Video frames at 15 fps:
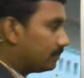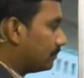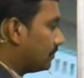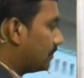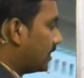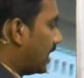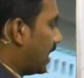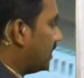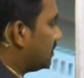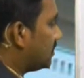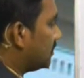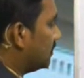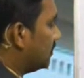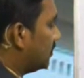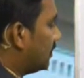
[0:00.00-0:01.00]

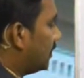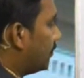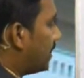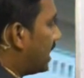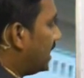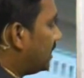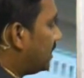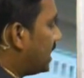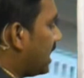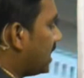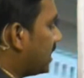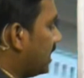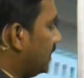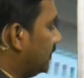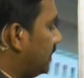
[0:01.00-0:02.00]
Hence, by
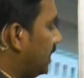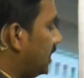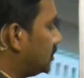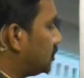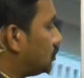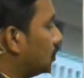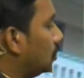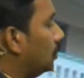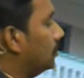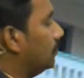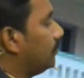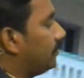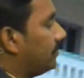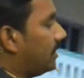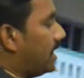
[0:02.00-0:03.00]
taking these two,
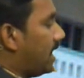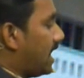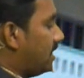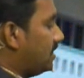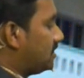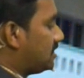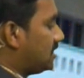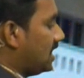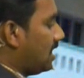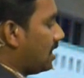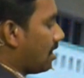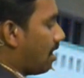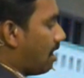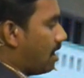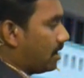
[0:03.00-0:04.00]

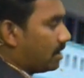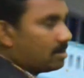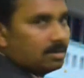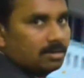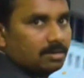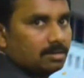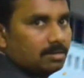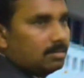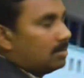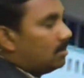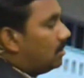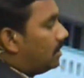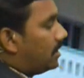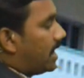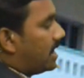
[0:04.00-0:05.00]
NCR
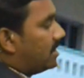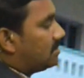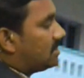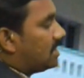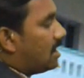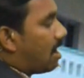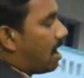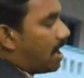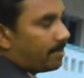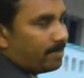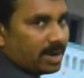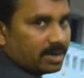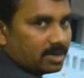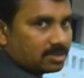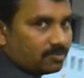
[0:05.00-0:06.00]

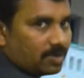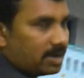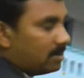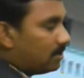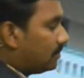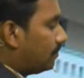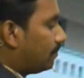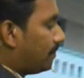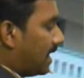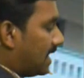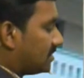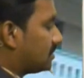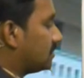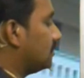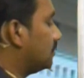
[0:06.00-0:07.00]
minus 1
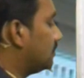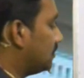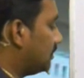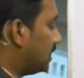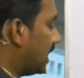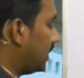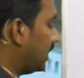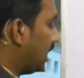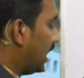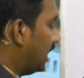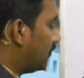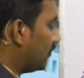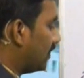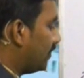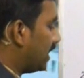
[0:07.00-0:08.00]
plus, then
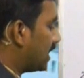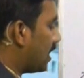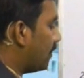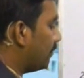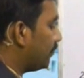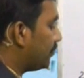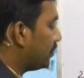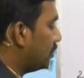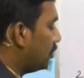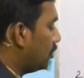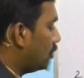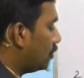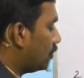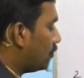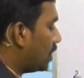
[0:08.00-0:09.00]
it will become
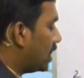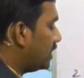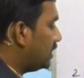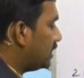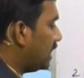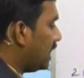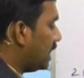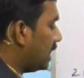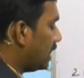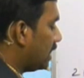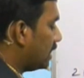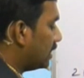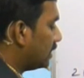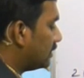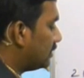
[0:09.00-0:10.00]

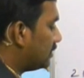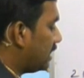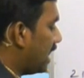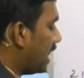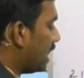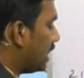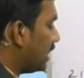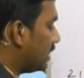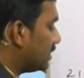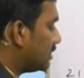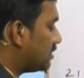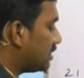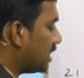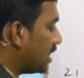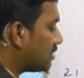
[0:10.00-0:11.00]

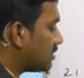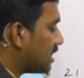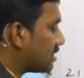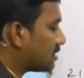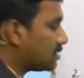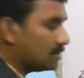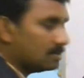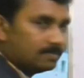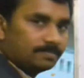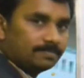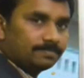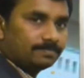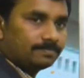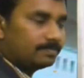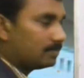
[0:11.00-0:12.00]
23C6.
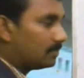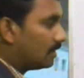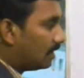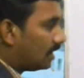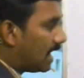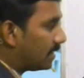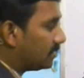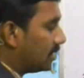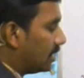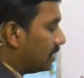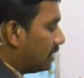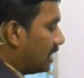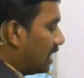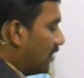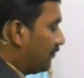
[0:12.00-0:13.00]
Like
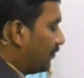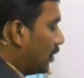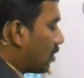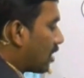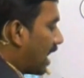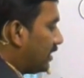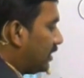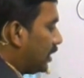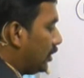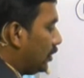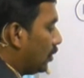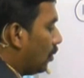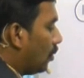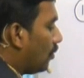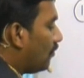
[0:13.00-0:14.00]
that. If you
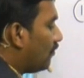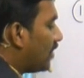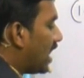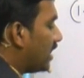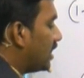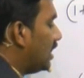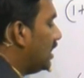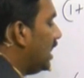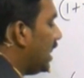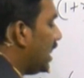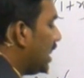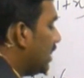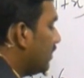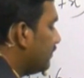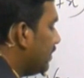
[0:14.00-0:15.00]
continue,
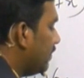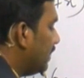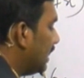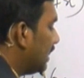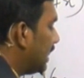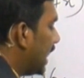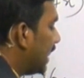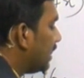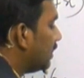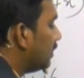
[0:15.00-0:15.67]
finally we will get